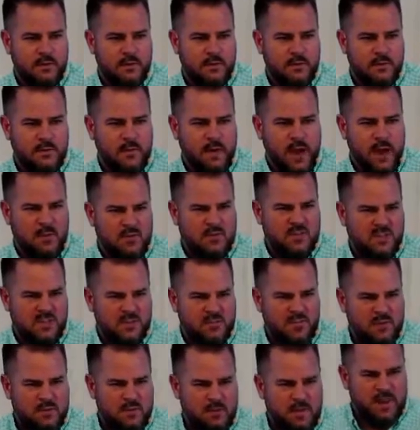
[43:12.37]
The Bible says
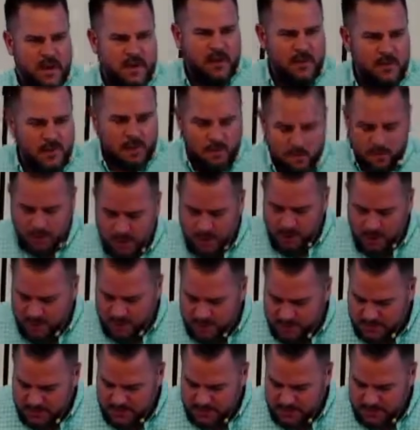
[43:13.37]
we bear their burdens.